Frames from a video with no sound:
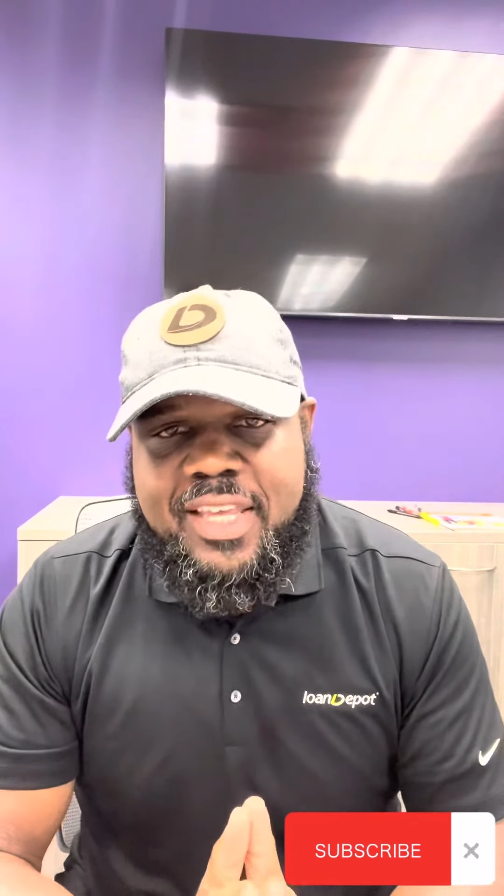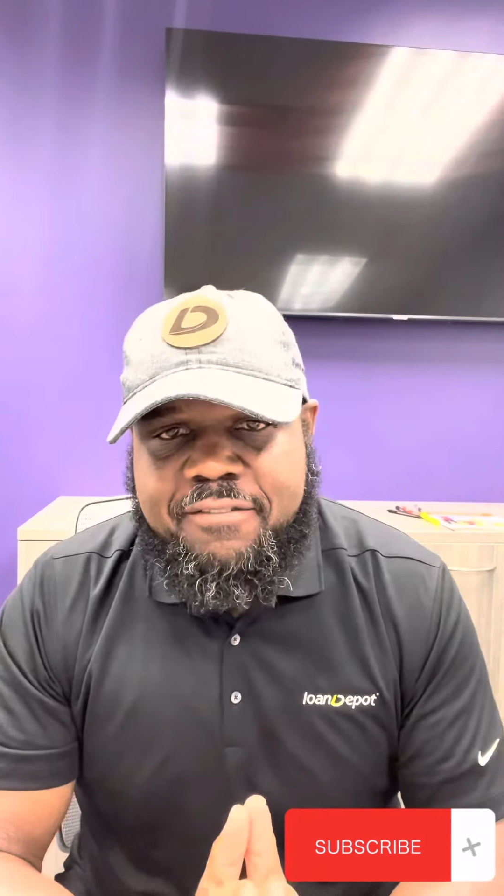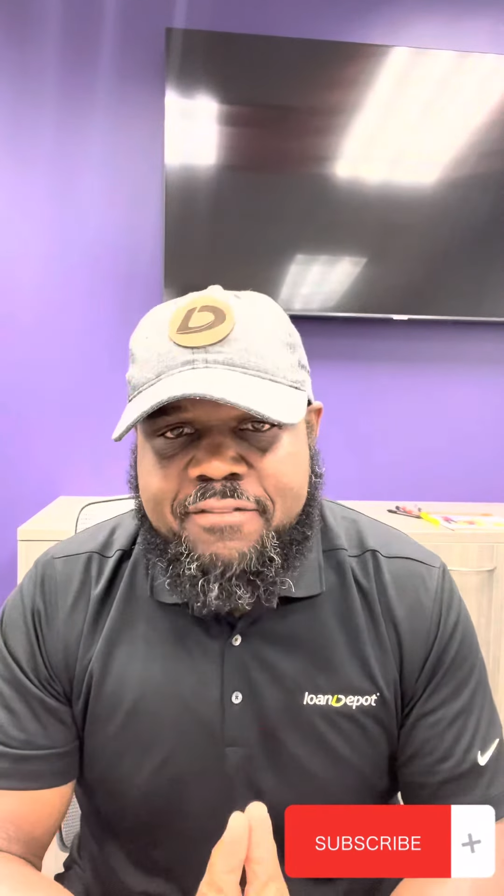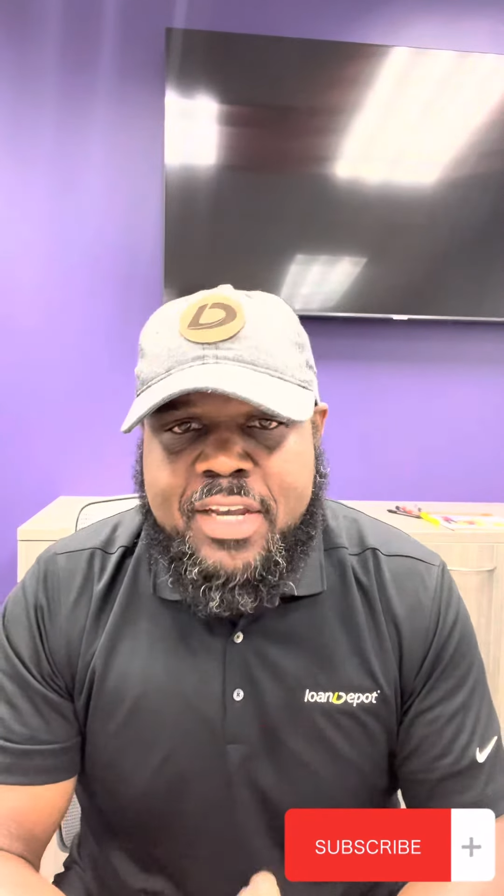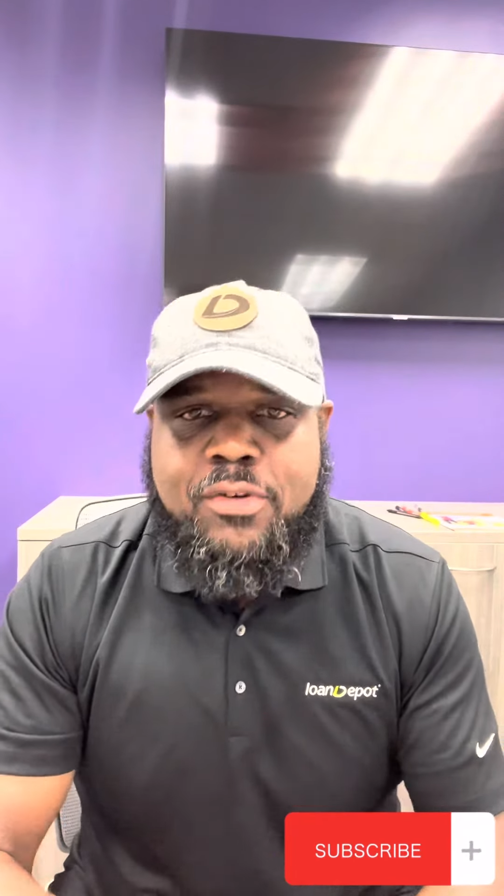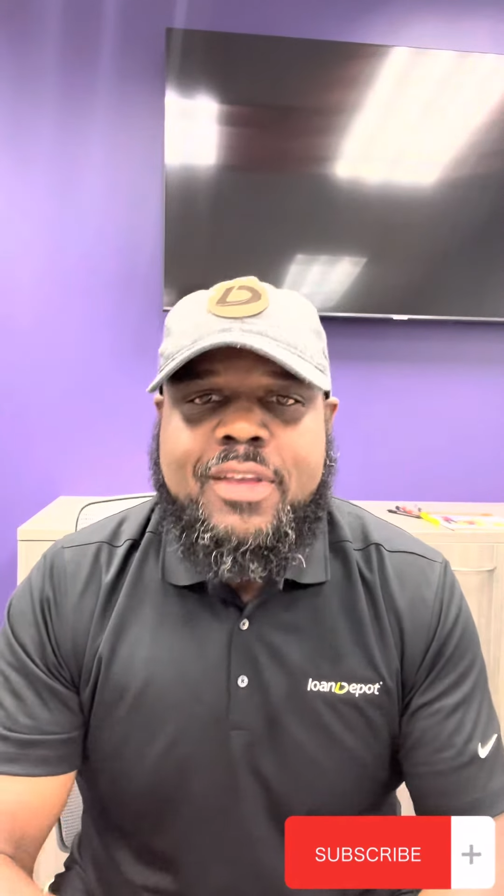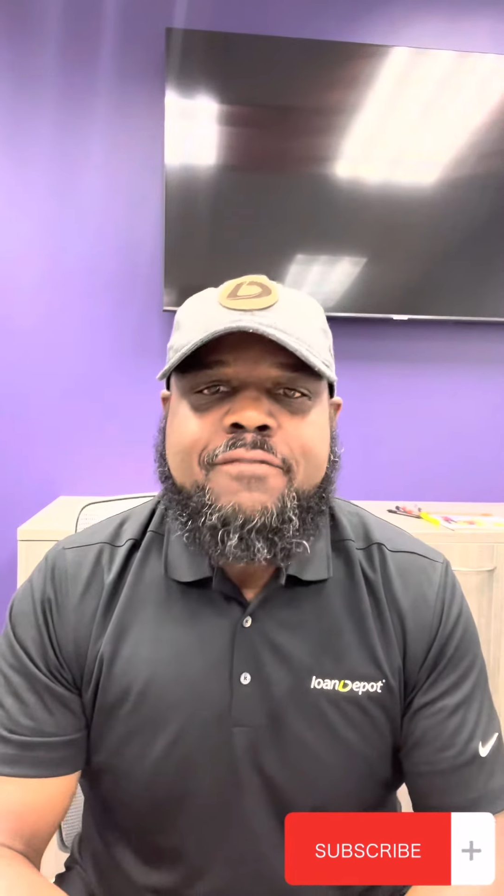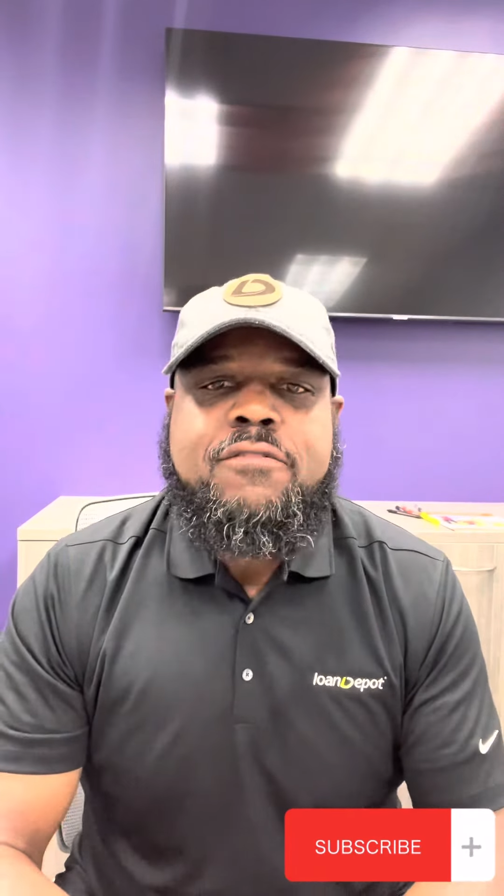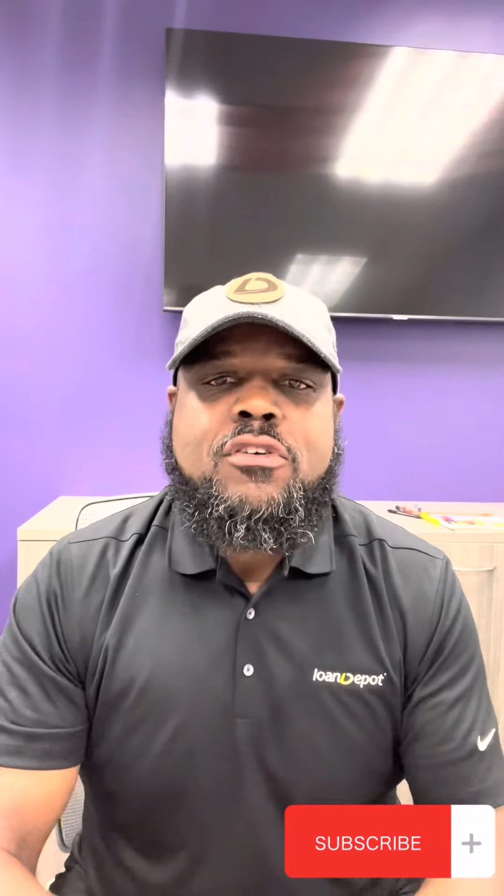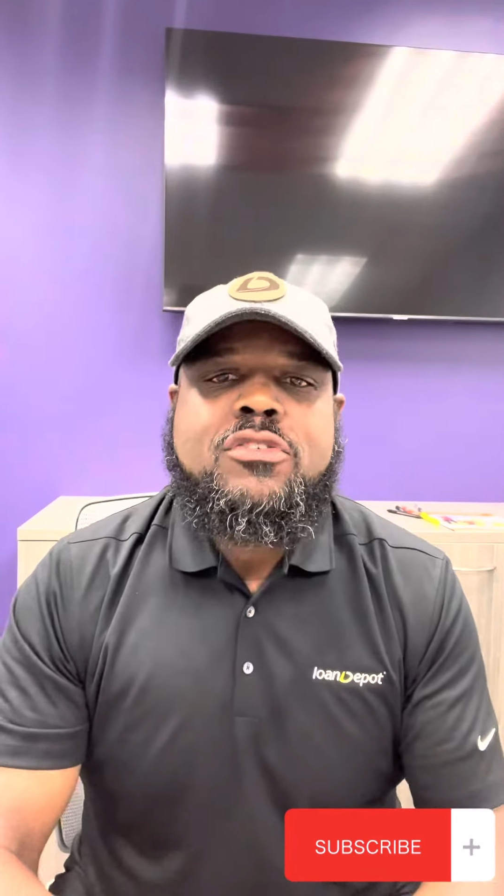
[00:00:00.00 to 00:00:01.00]
very
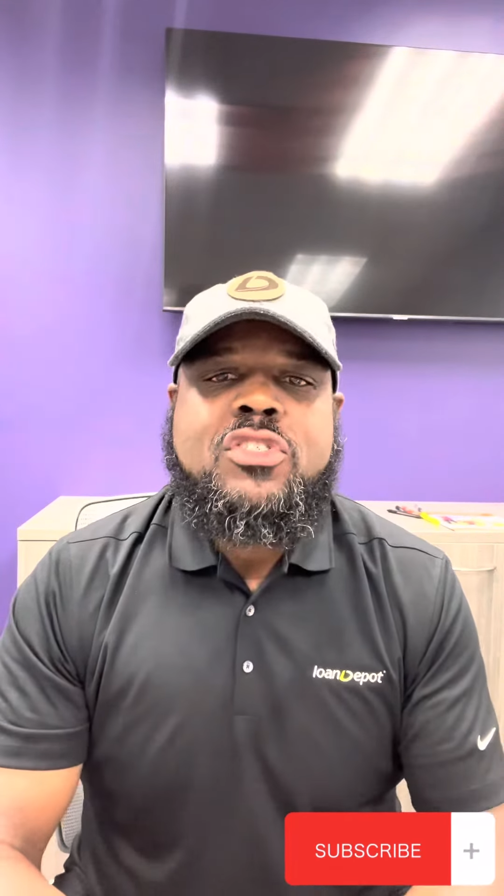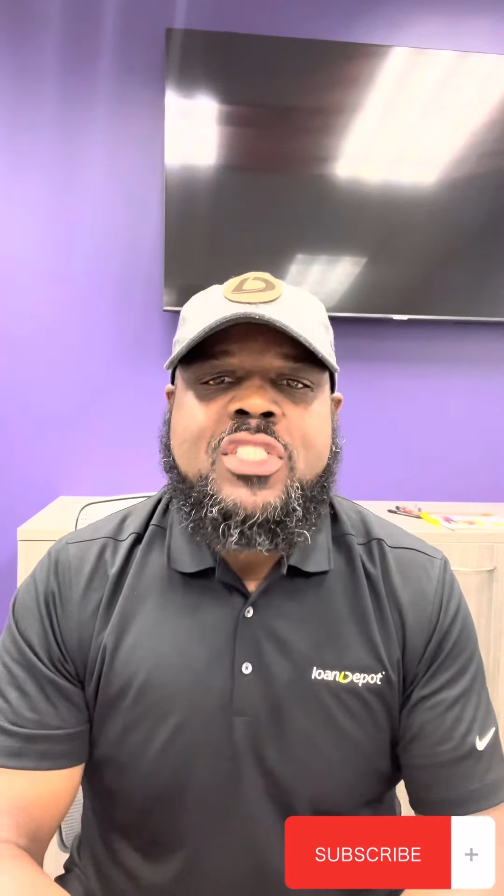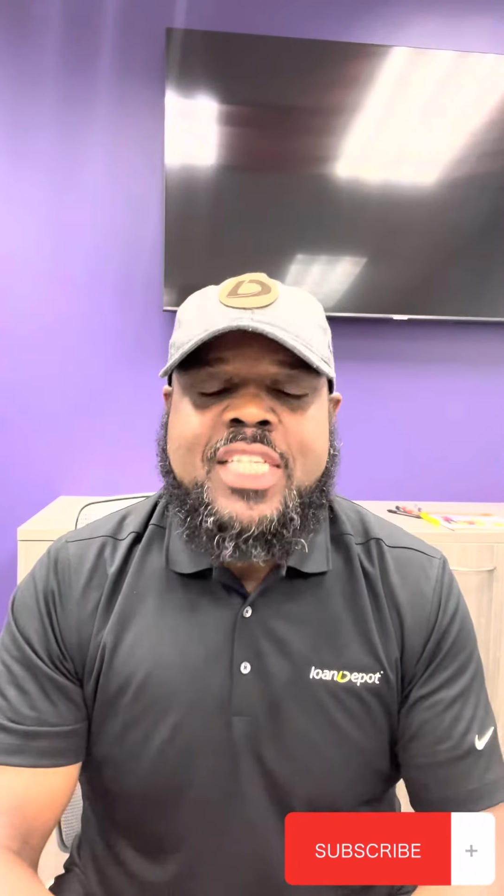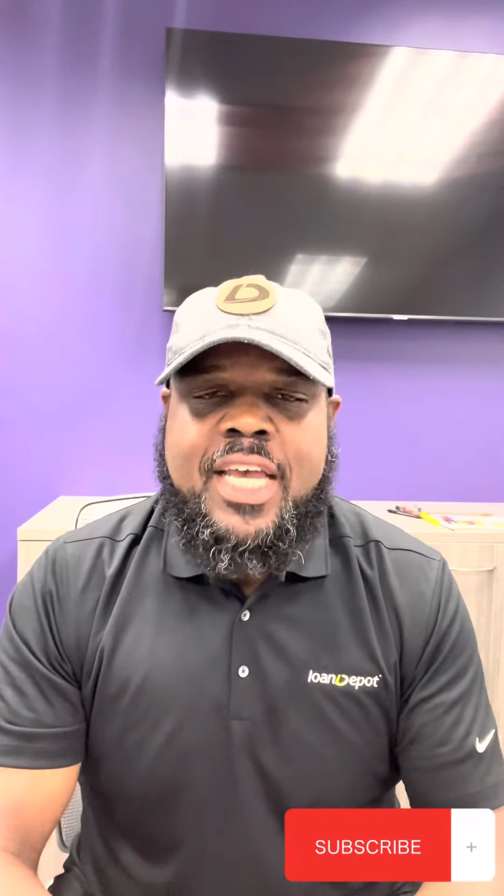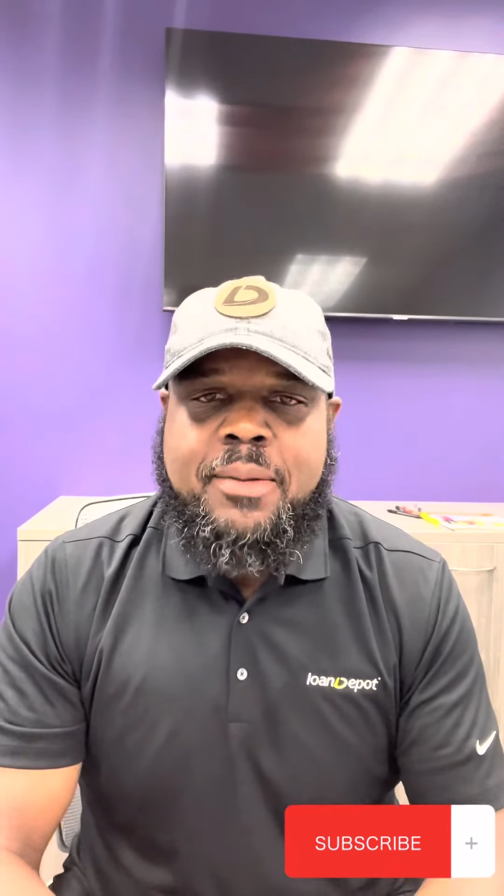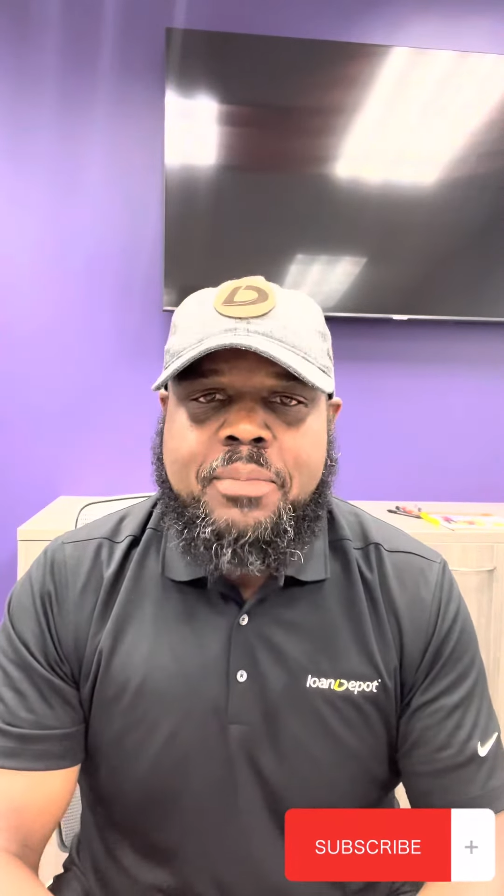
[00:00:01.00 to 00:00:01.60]
first step